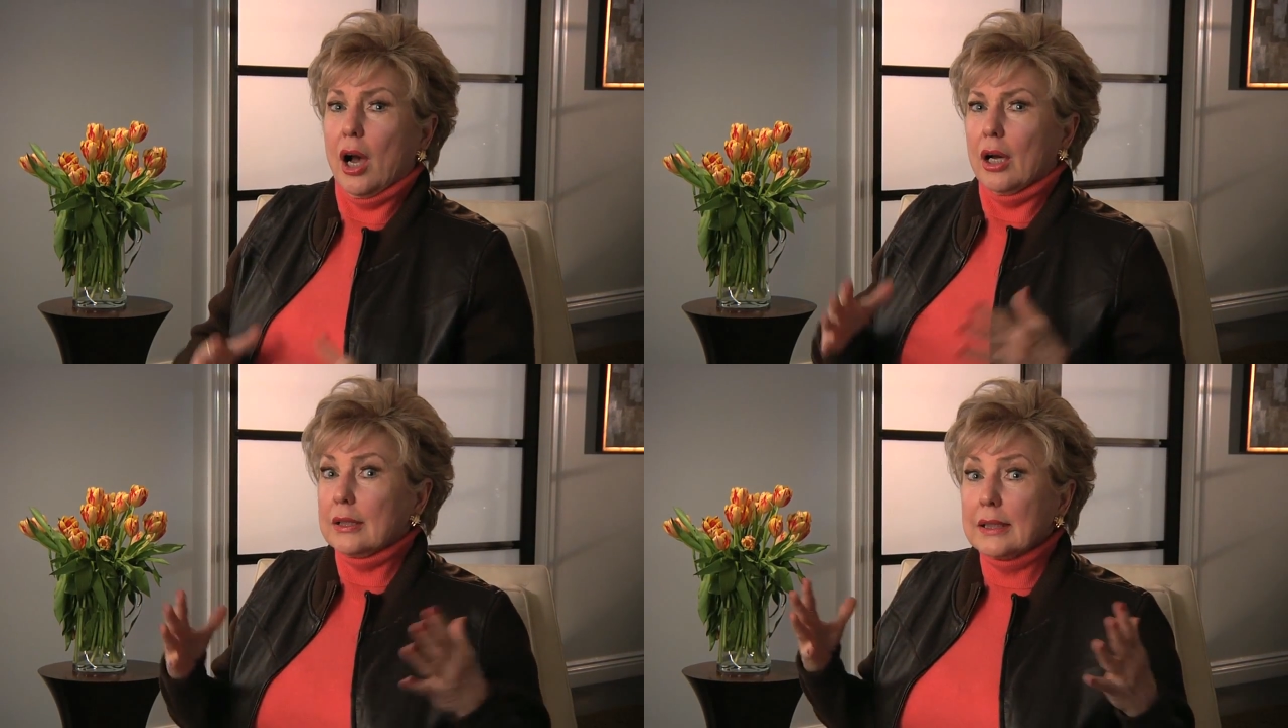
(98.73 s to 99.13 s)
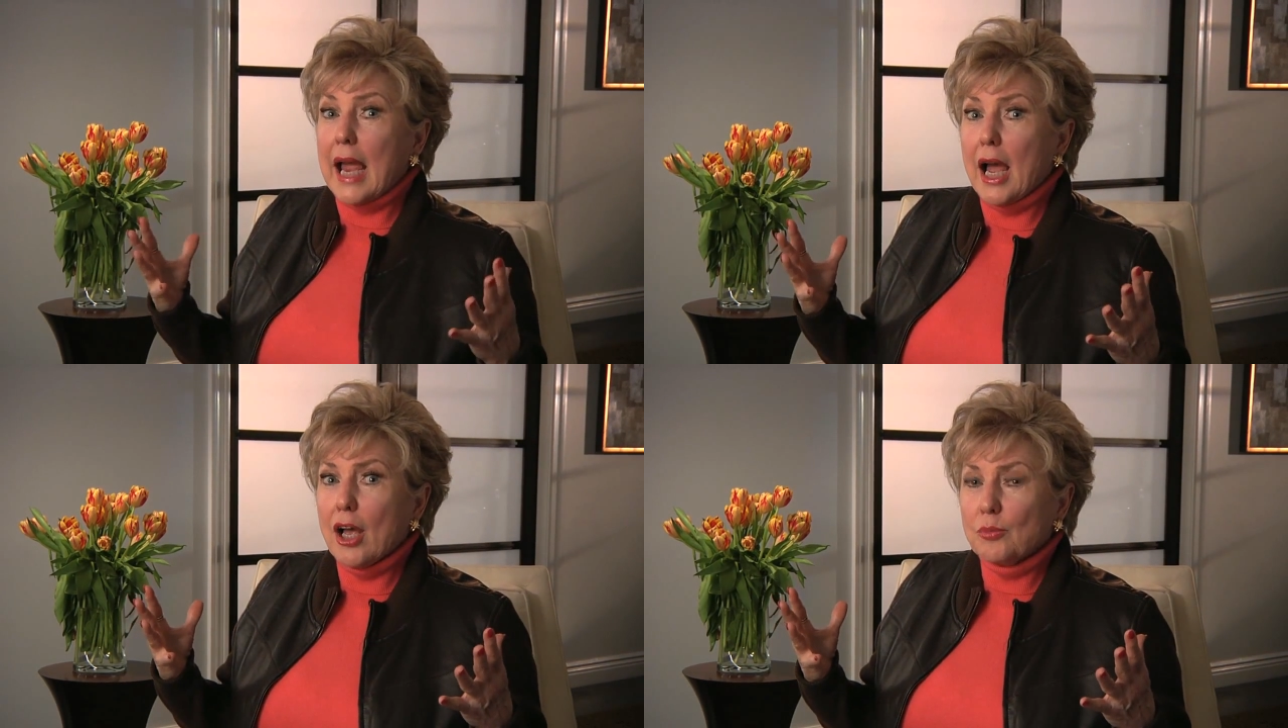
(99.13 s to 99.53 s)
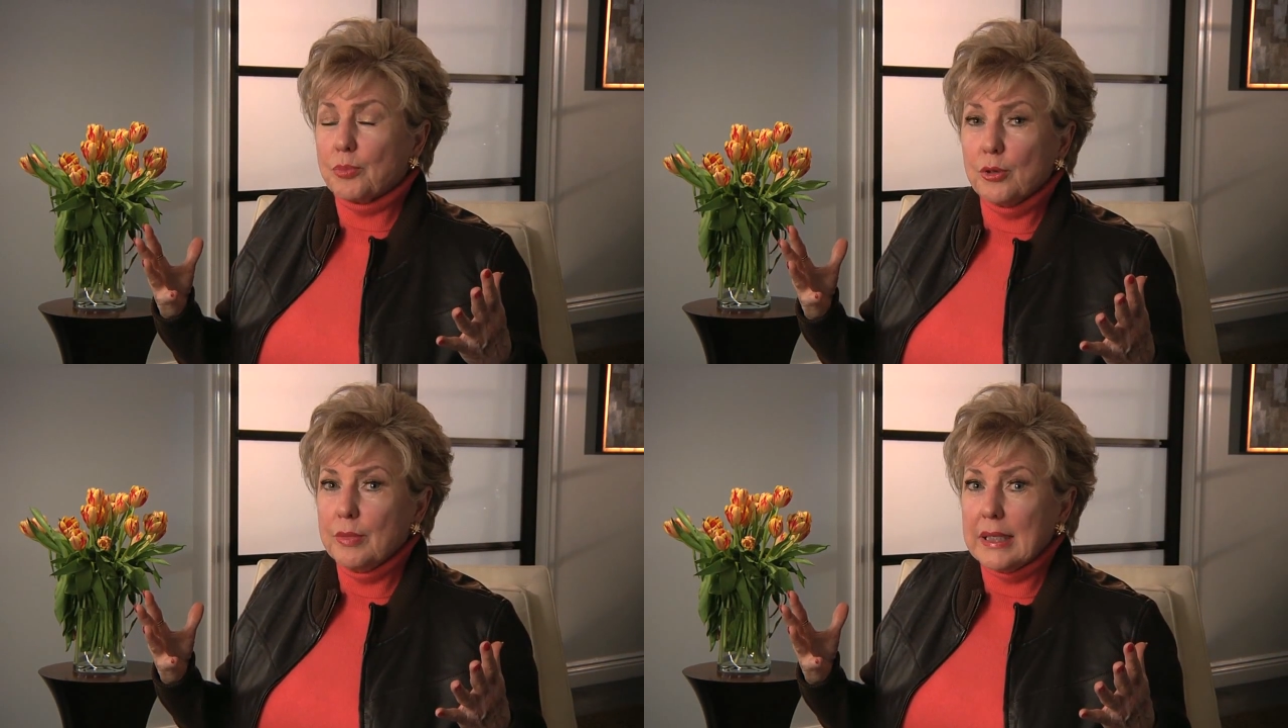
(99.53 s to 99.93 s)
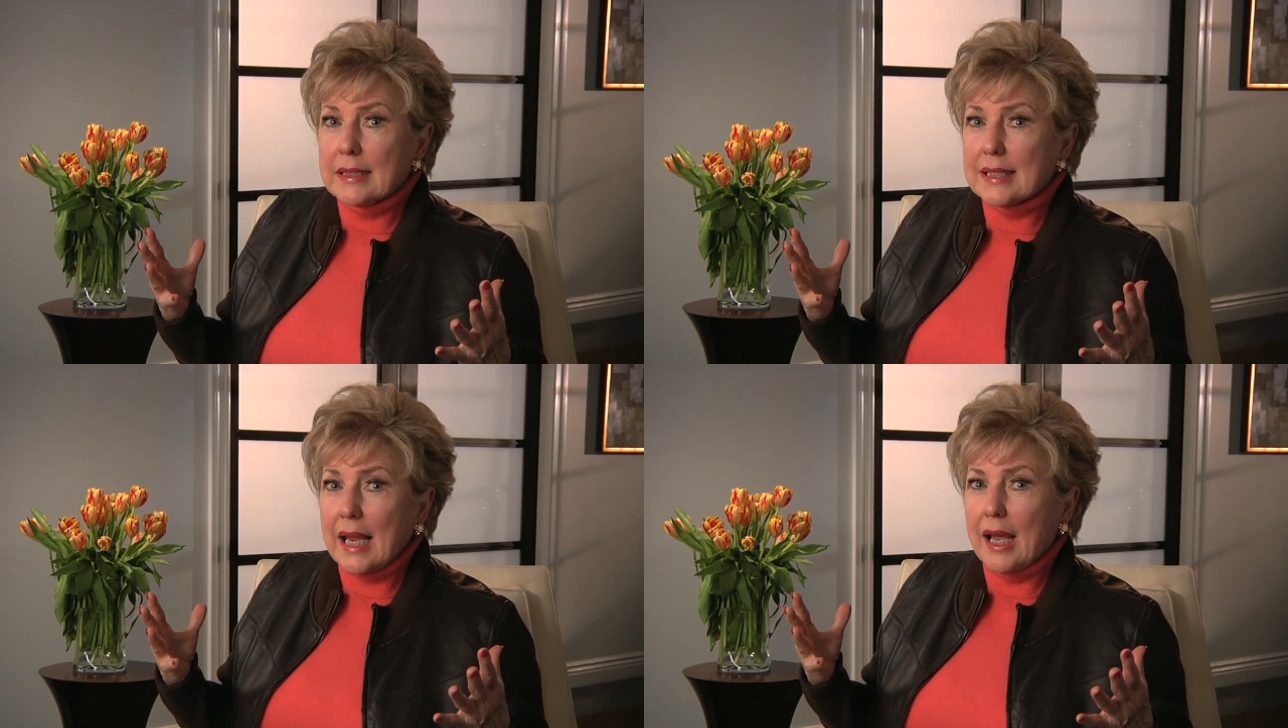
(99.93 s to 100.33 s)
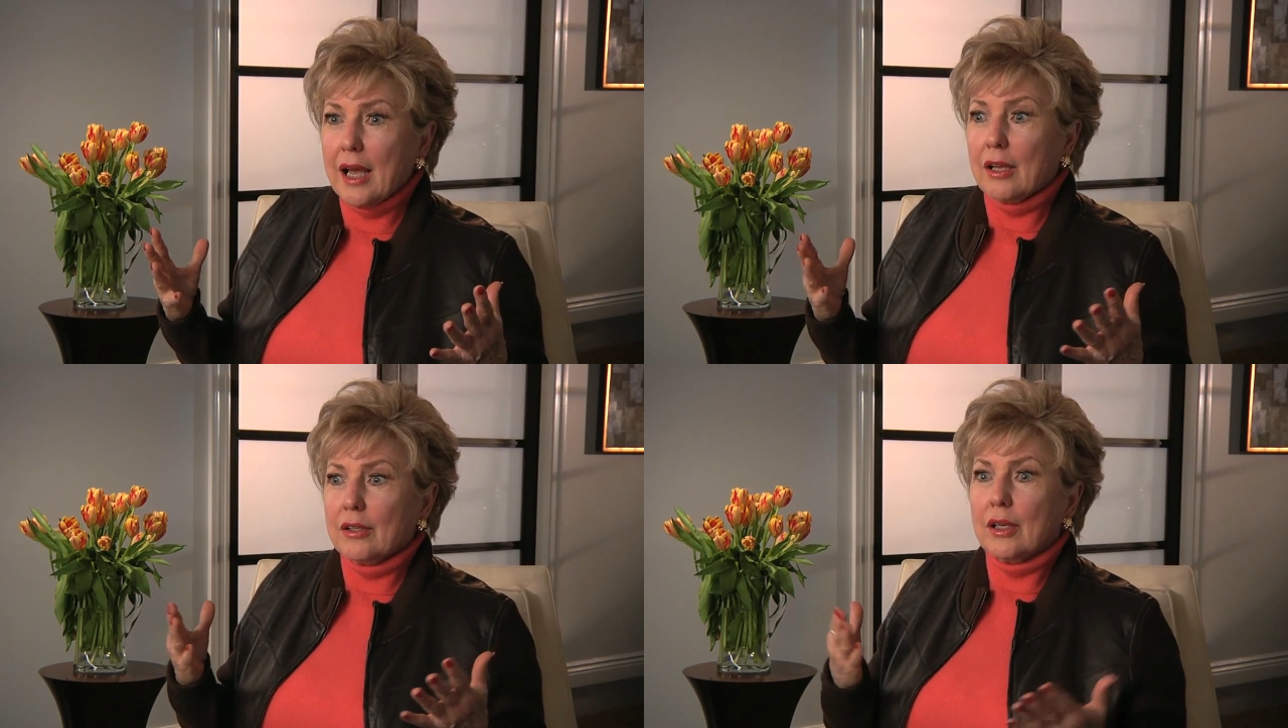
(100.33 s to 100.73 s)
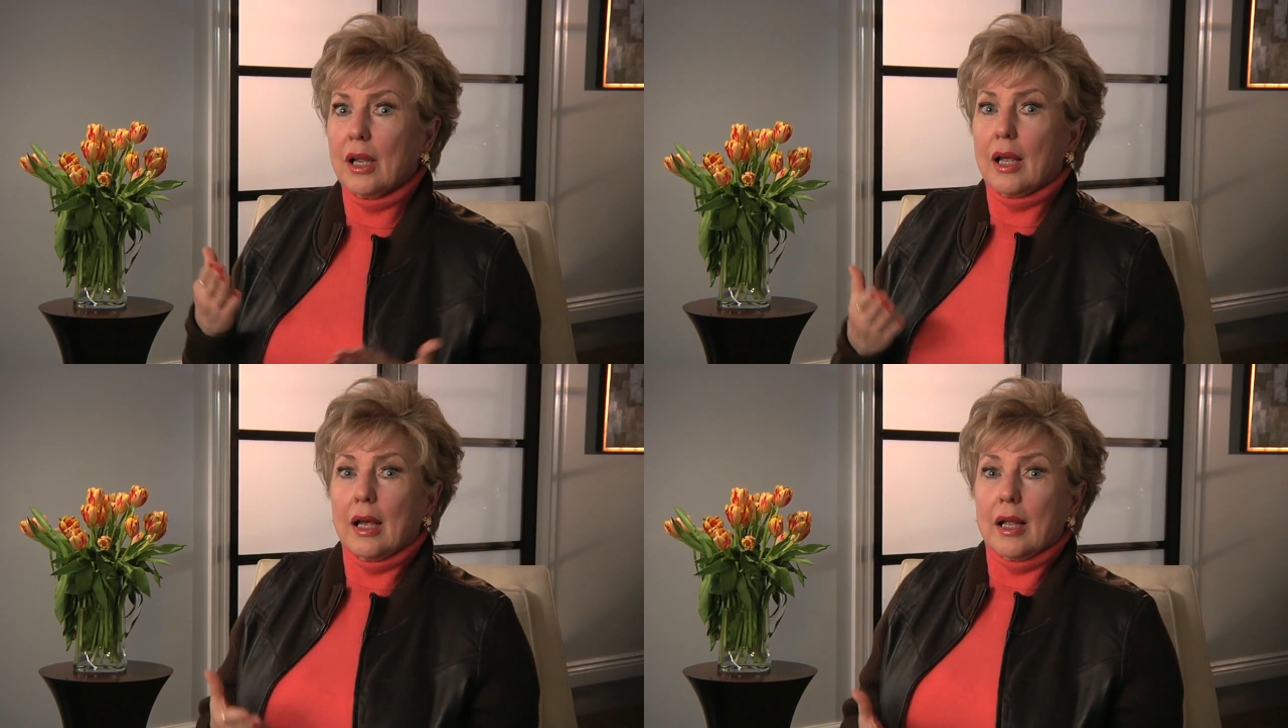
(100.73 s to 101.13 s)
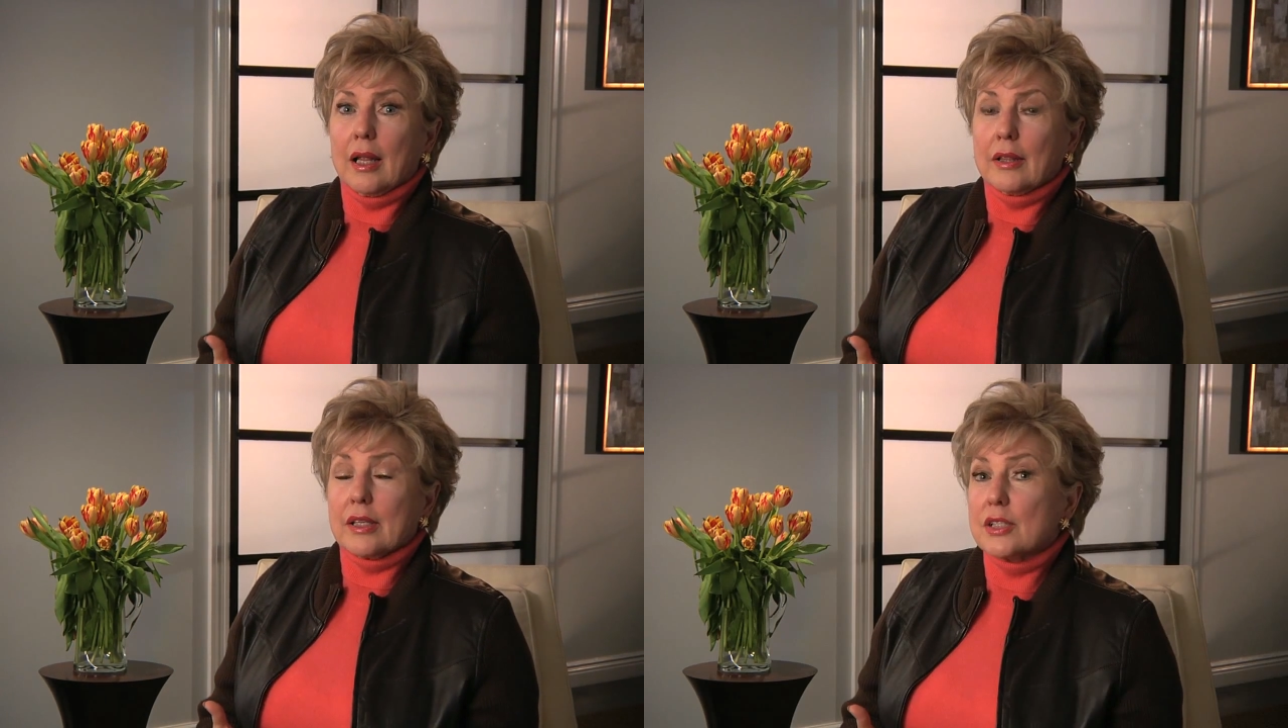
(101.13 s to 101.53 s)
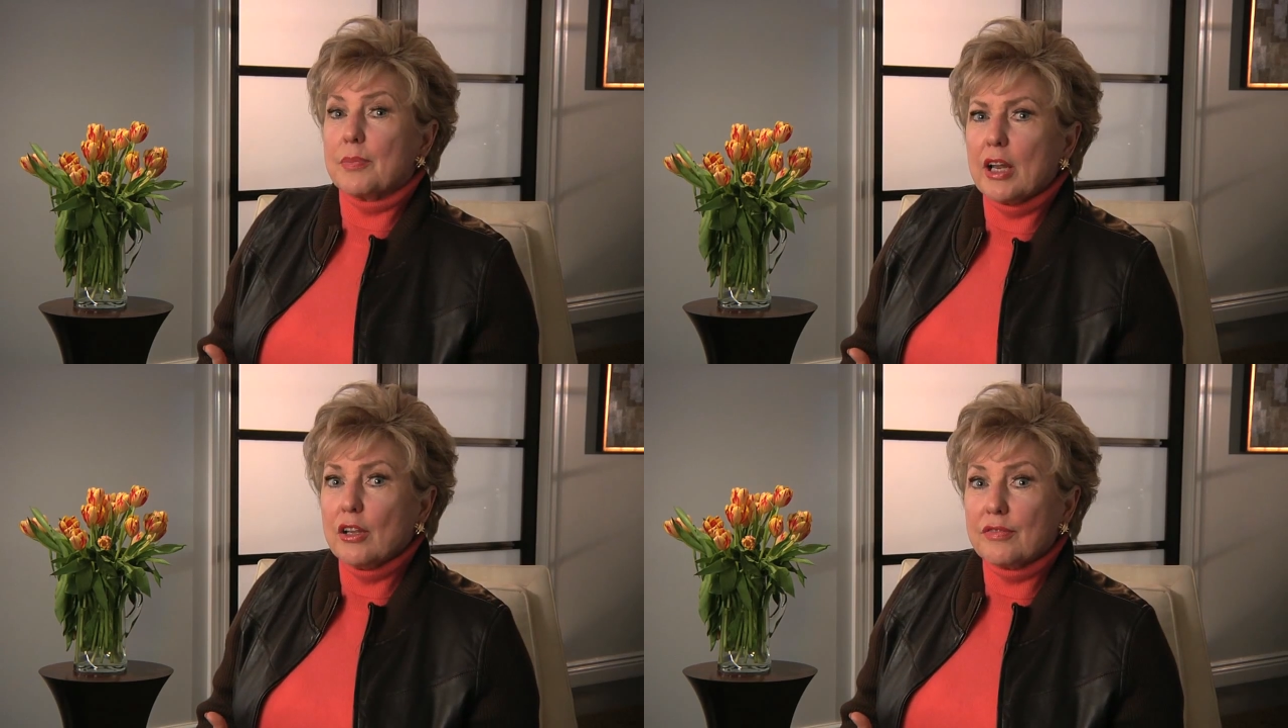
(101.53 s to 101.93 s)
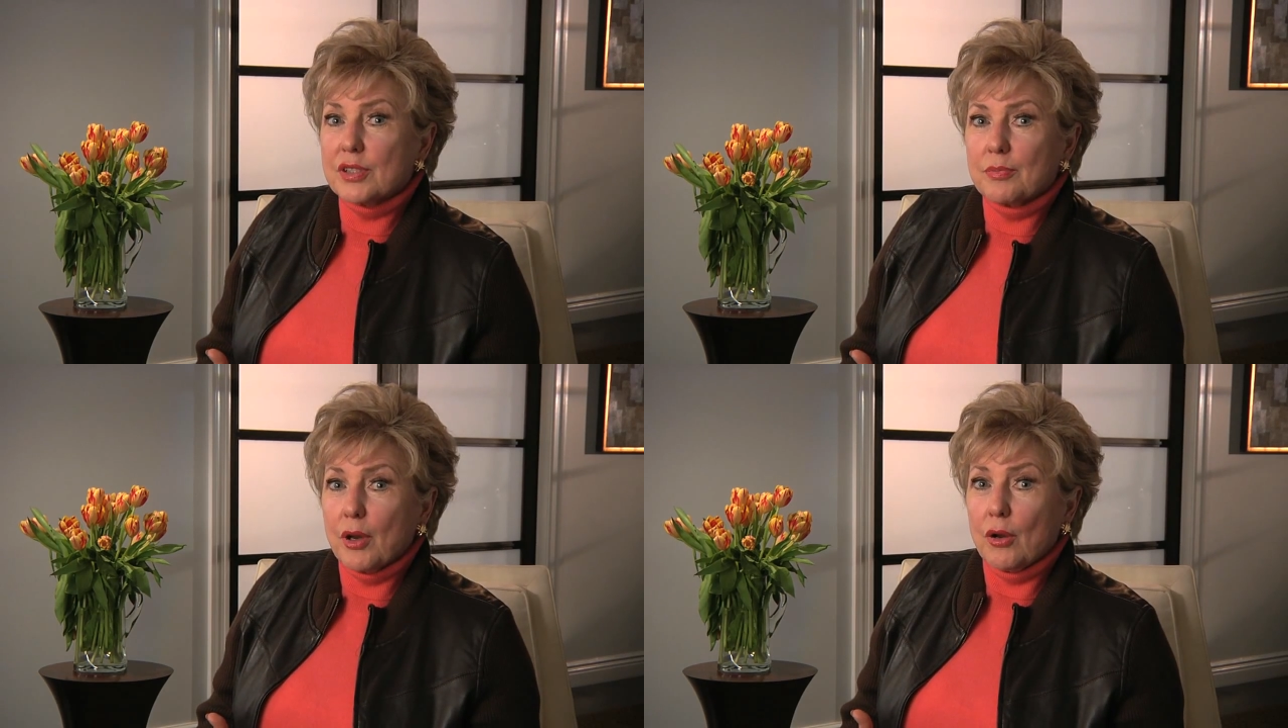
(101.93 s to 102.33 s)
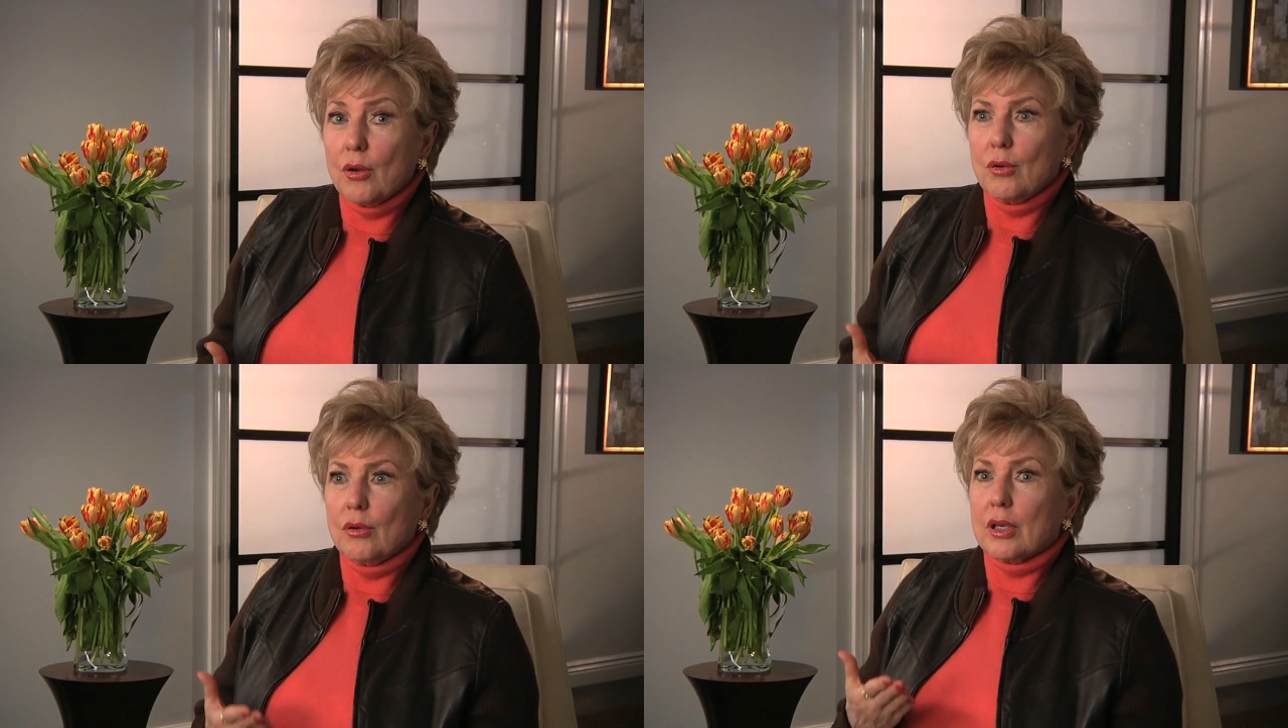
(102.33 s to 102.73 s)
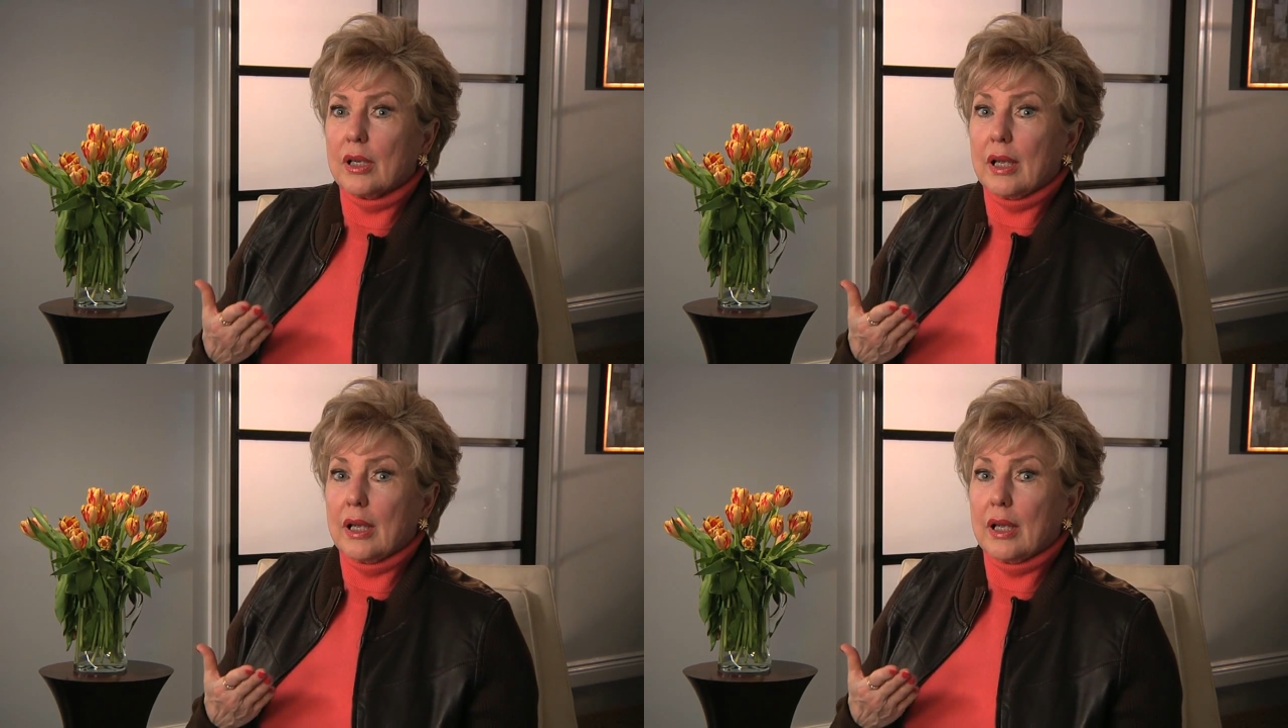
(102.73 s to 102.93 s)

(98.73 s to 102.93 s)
a loud booming sound, the smell of smoke,